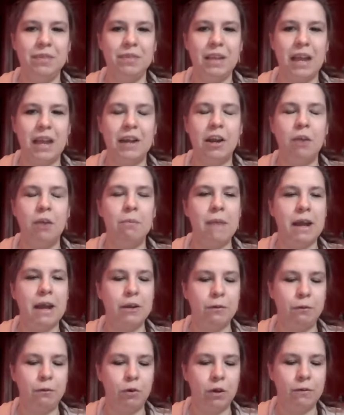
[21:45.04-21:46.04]
And our
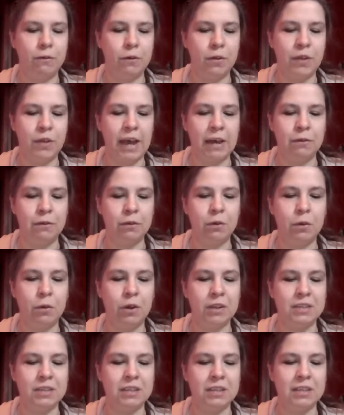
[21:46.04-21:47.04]
metaphor for that, of
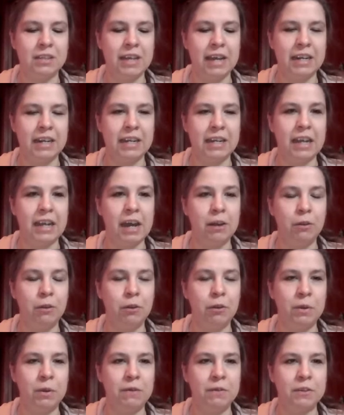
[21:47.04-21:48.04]
course, is that he got a
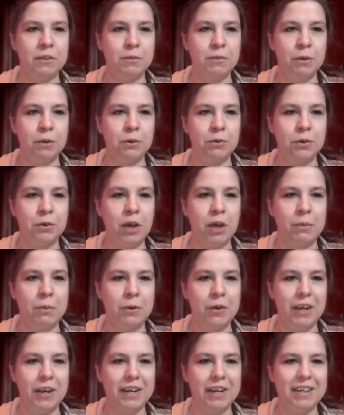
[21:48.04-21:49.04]
little bit of a spiritual
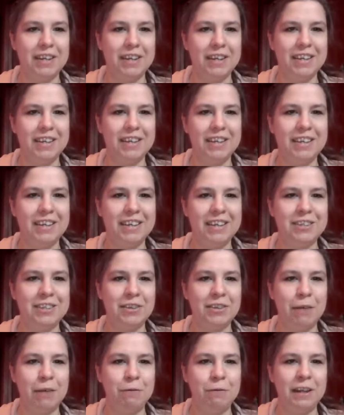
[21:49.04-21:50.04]
upgrade. So
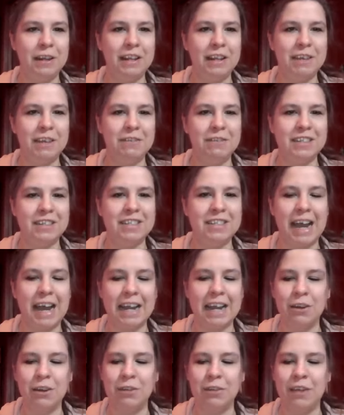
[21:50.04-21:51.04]
that feeling of
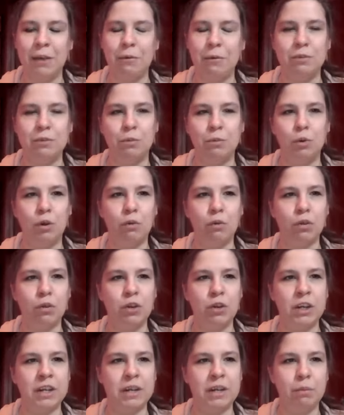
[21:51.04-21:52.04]
desire that was more
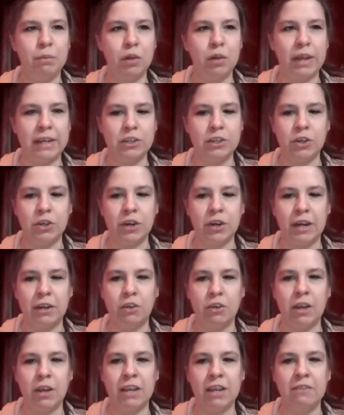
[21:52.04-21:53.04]
rooted in pleasure and
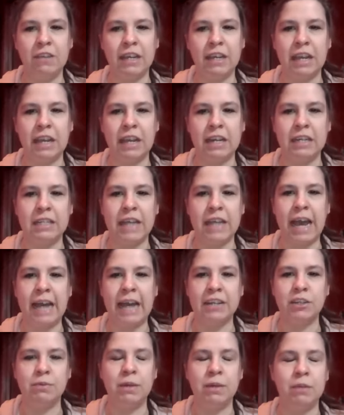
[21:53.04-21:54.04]
craving and
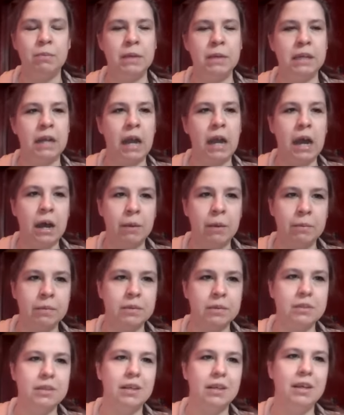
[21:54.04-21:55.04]
attachment
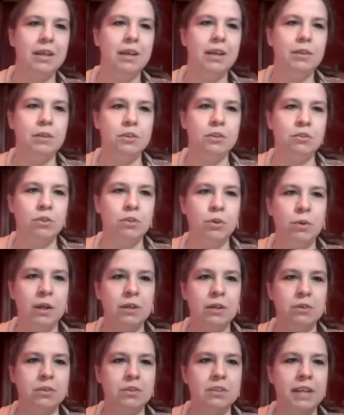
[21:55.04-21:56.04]
becomes the true
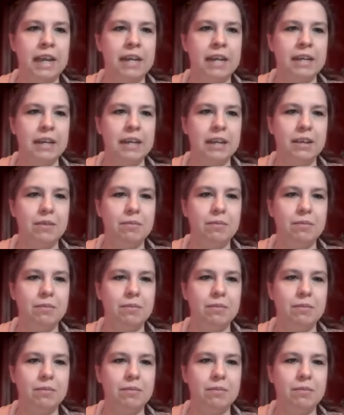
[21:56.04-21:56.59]
understanding.